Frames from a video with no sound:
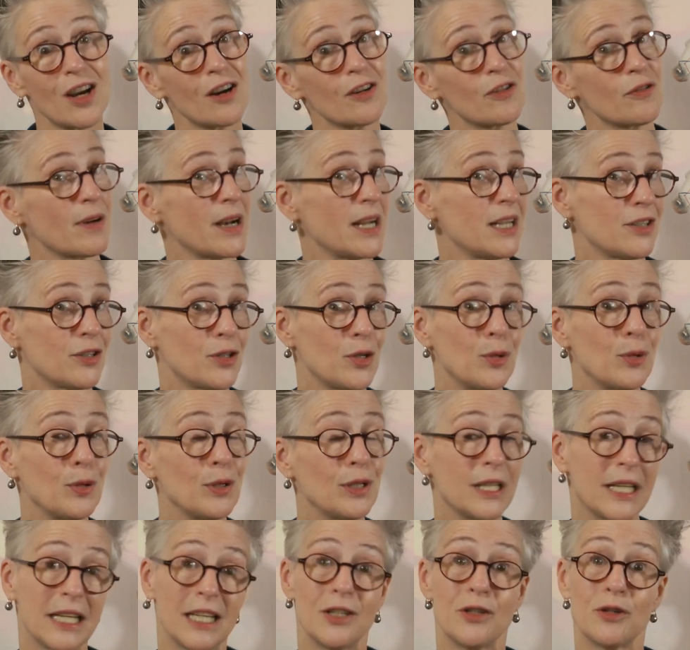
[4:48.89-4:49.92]
a great
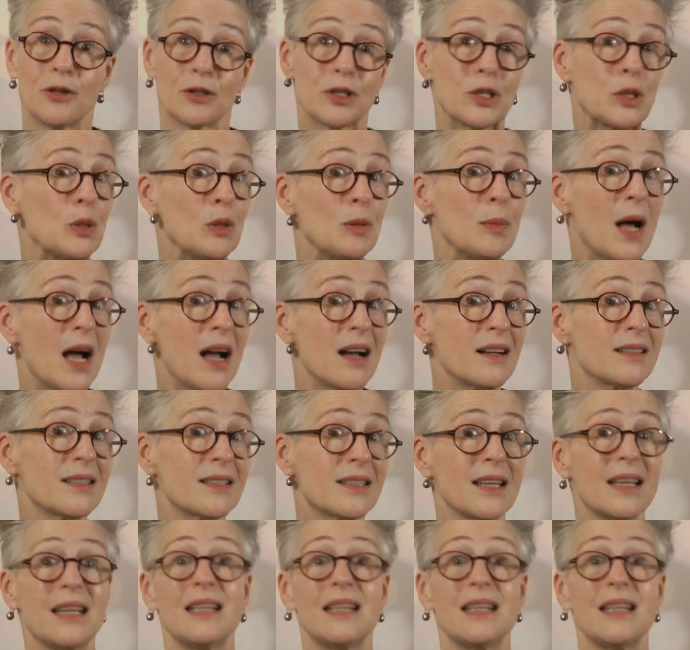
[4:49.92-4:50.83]
tool in your toolbox